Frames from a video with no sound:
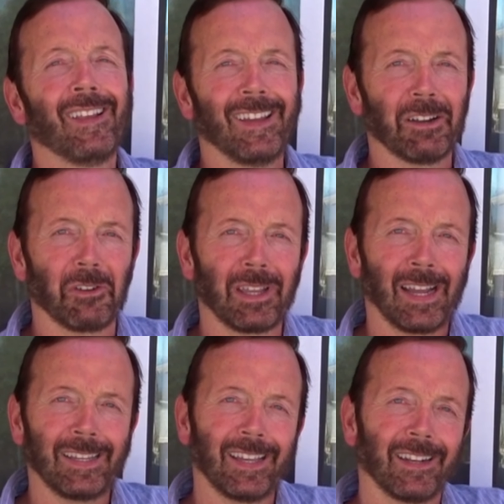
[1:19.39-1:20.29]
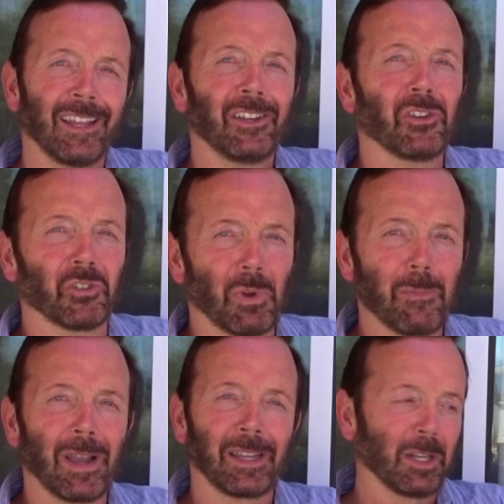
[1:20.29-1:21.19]
and everything I get goes right
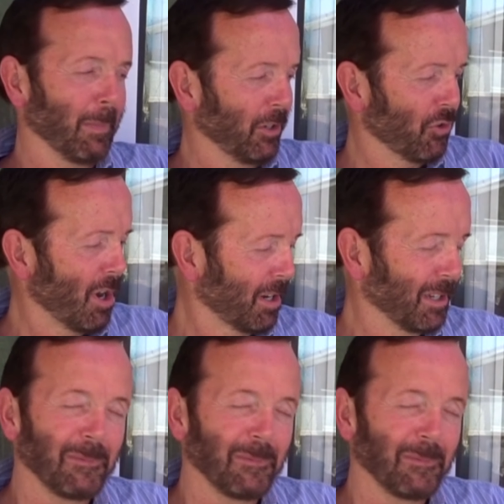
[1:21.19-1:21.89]
back into my truck.